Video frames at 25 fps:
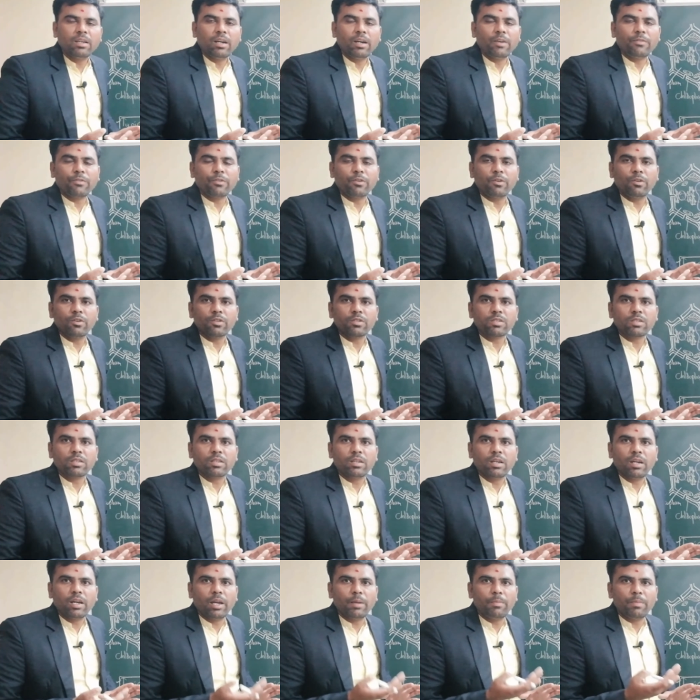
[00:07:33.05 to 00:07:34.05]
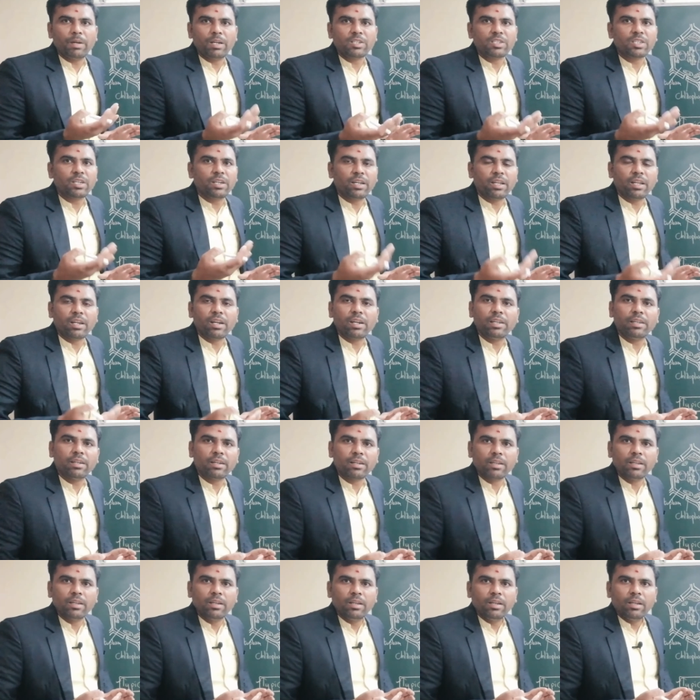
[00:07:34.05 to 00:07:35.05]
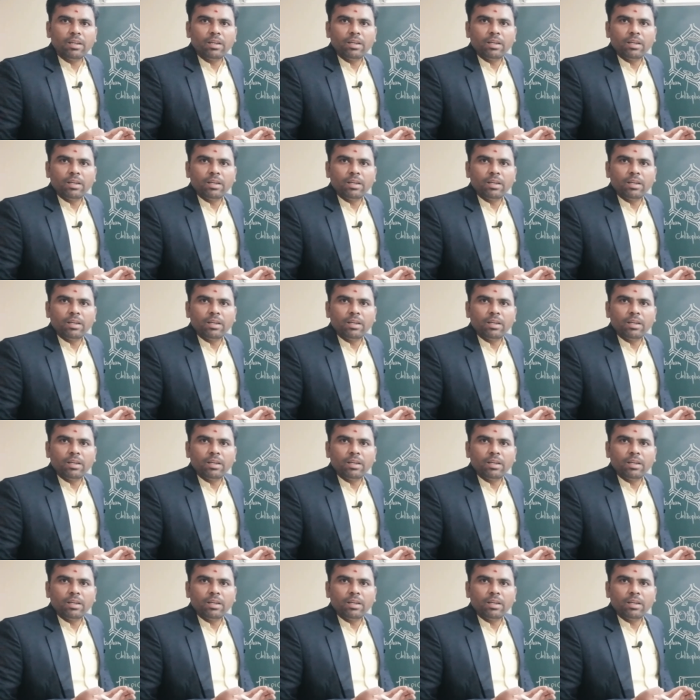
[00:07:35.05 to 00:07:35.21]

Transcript: Of course, I mentioned earlier,